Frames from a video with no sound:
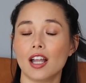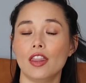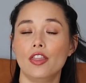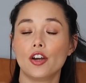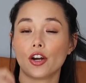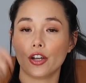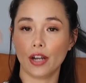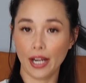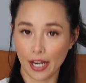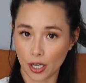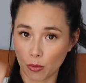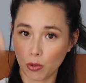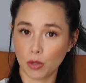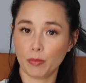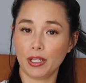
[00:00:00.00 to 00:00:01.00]
the
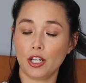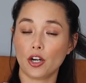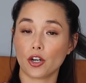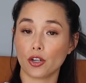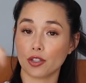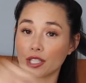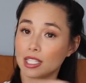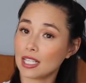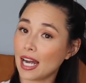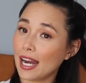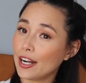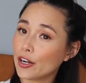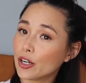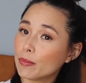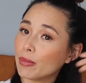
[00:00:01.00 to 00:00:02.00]
hair will be curled
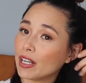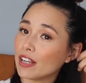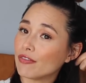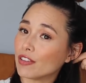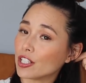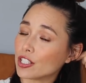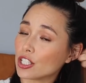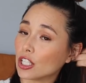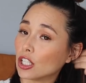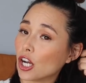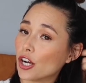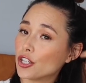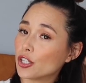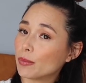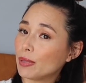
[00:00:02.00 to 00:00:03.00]
tighter, but if it's a
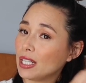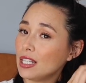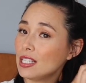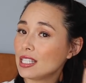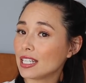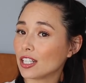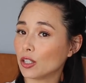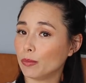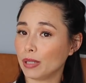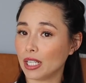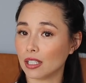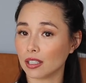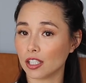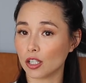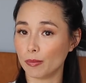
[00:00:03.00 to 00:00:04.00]
larger piece, it'll be
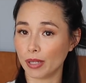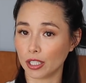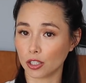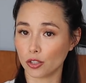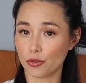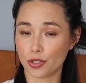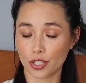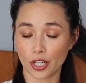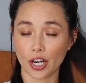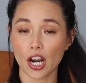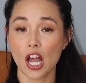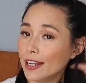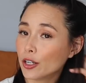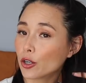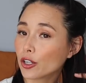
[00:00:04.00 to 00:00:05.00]
a little bit looser.
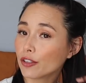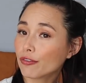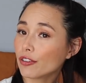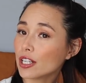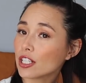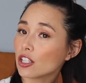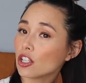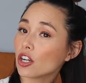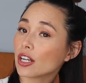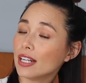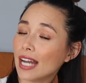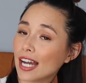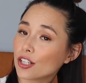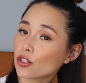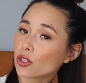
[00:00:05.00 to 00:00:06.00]
In order for it to look
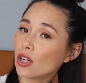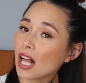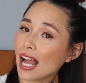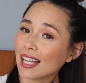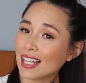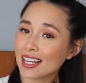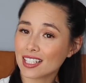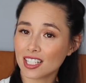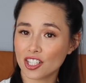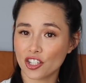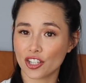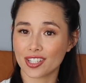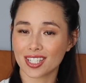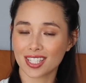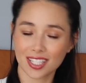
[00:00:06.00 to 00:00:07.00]
natural, I like to
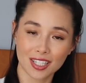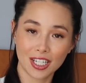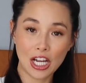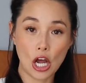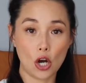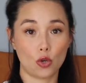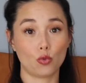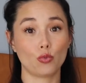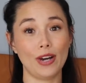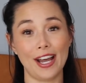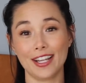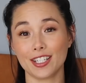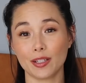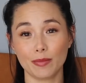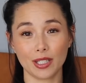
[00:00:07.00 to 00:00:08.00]
just
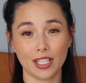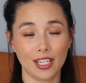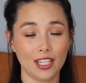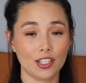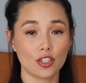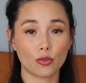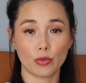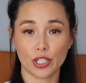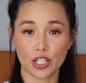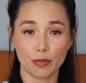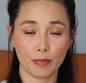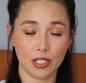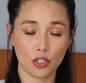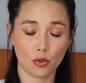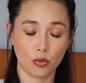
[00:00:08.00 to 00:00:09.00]
randomly switch
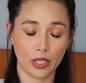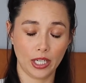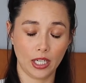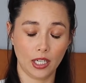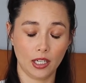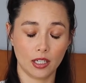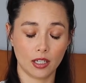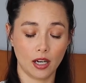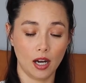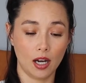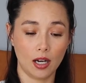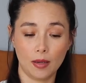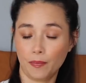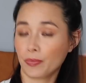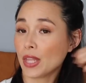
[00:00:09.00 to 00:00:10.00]
between
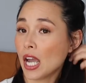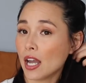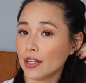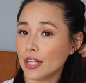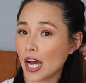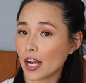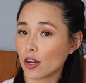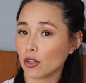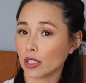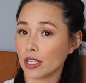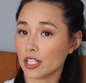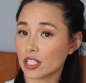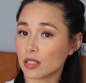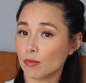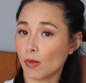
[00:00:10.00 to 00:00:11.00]
not only
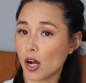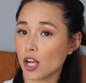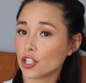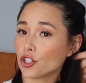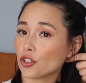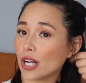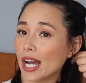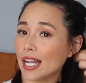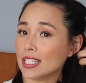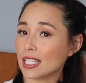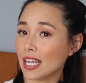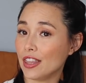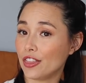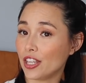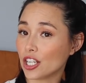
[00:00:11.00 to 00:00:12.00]
small strands
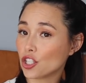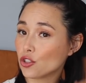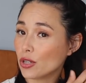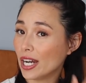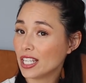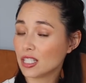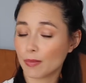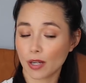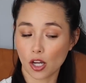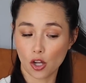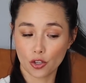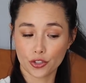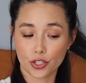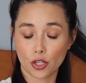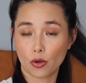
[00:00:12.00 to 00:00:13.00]
and thick strands, but
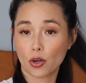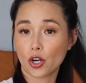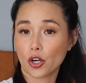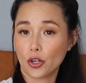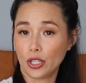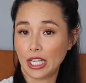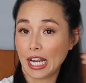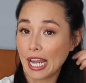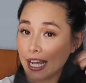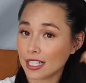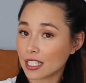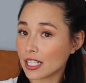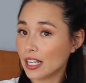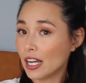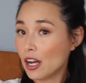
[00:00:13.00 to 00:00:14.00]
also curling
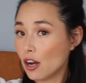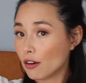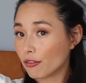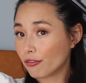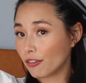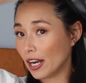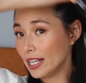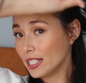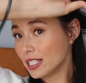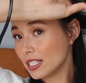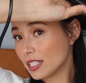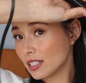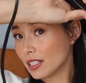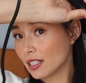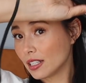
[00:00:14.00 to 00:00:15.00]
it front